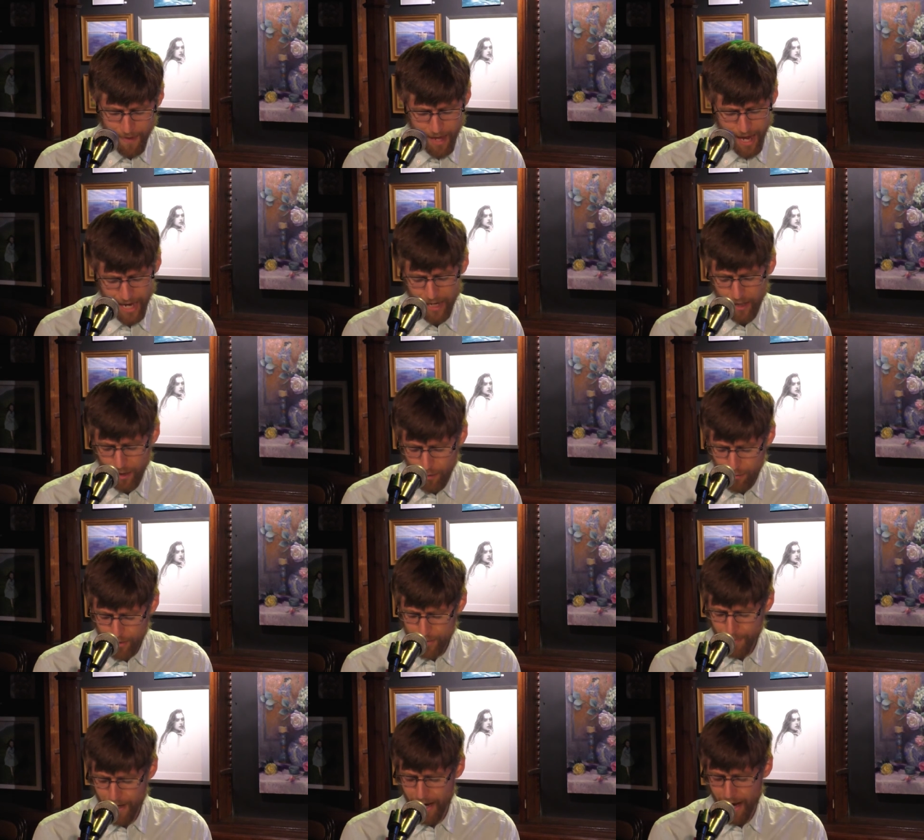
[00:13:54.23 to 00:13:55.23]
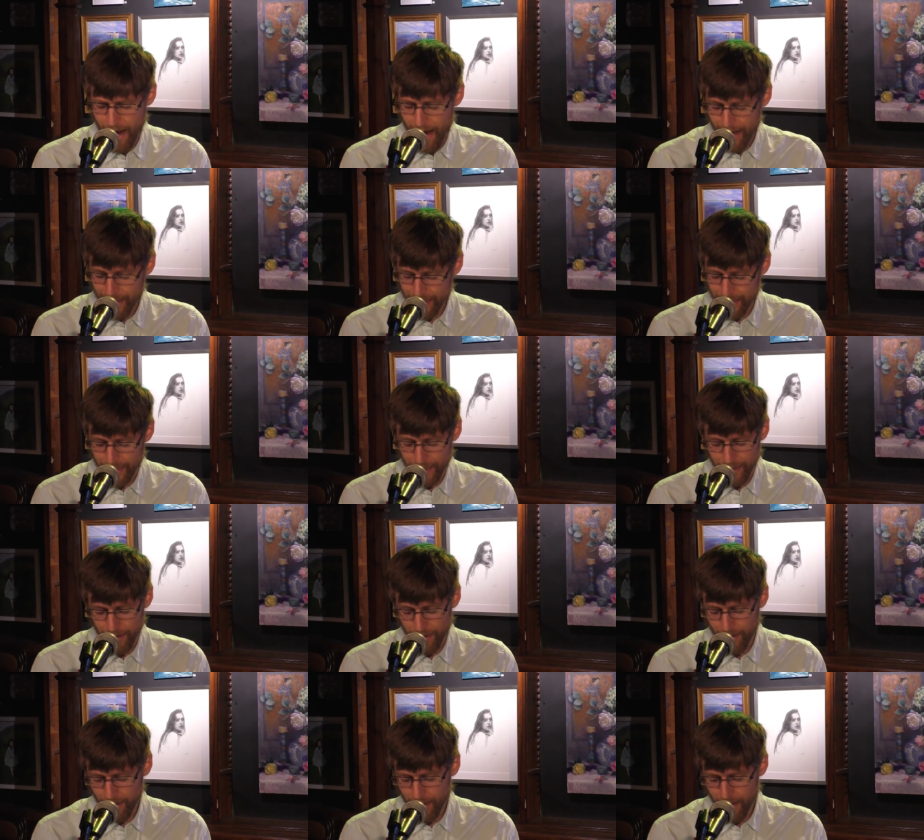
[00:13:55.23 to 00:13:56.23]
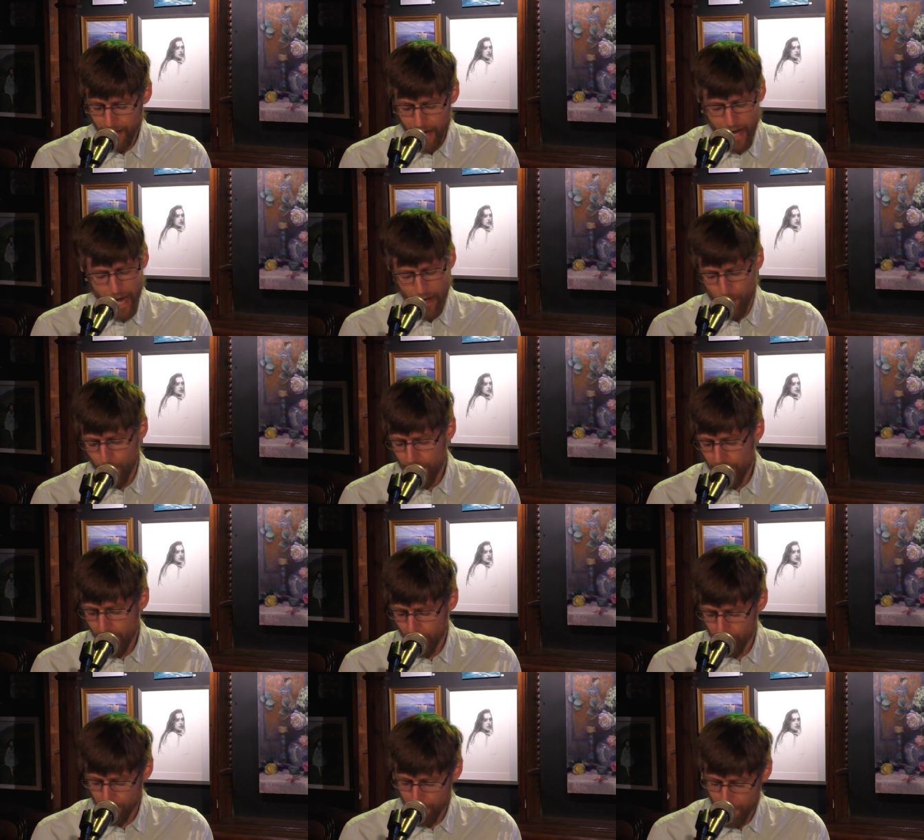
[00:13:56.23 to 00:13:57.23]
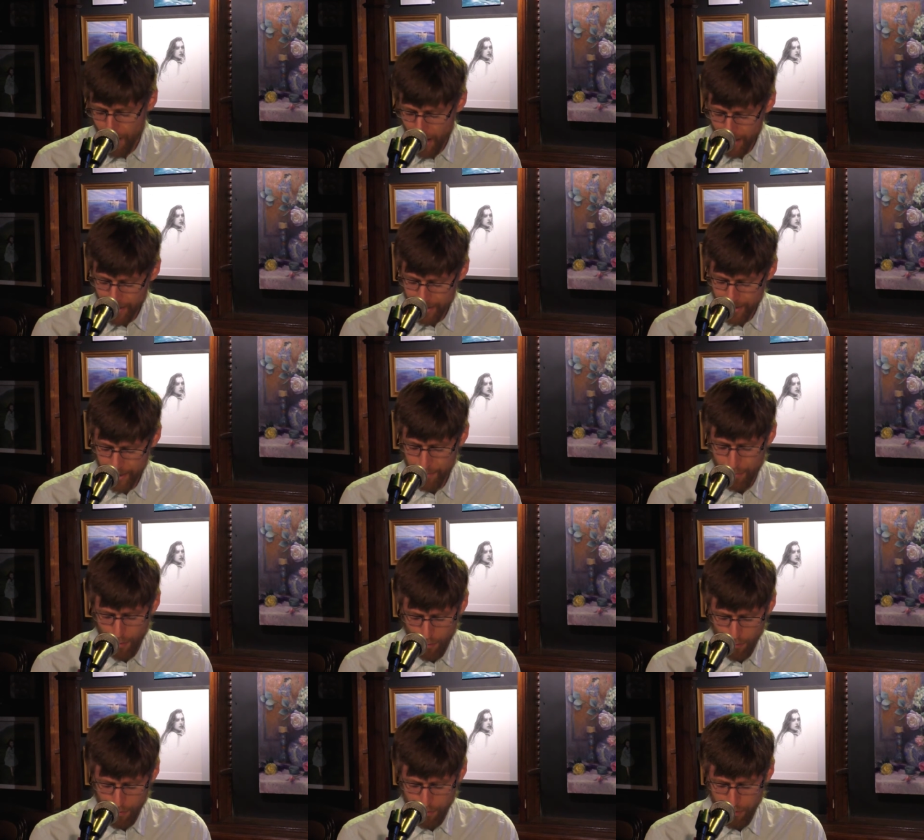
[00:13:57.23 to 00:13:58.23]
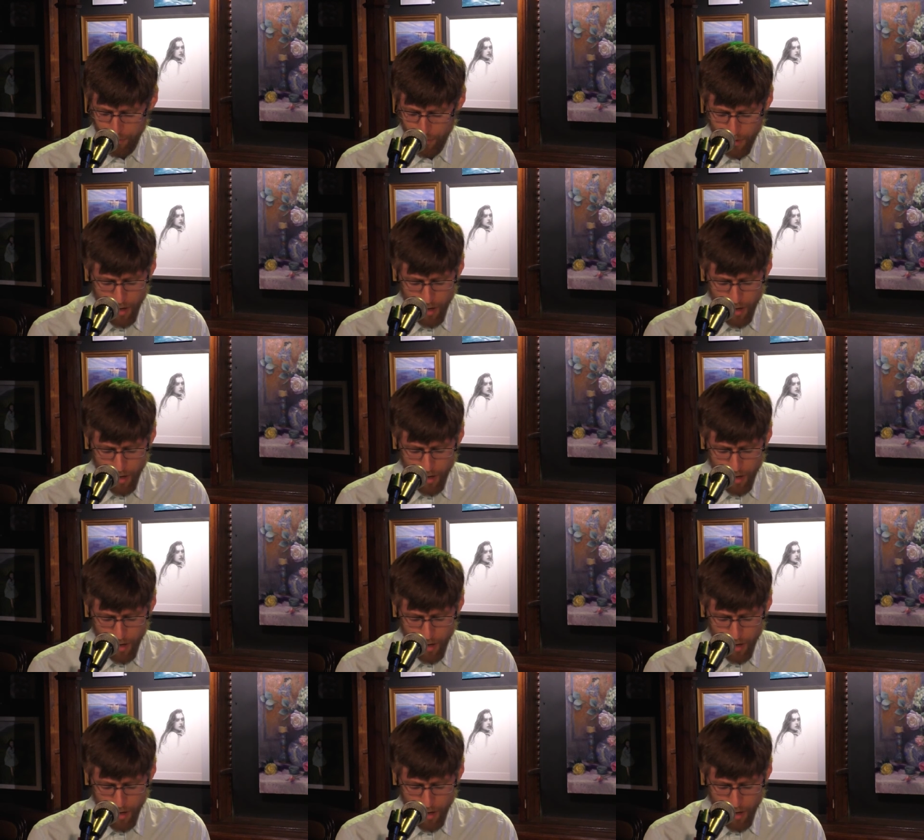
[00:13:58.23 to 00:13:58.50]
I close my eyes here, and we are reminded both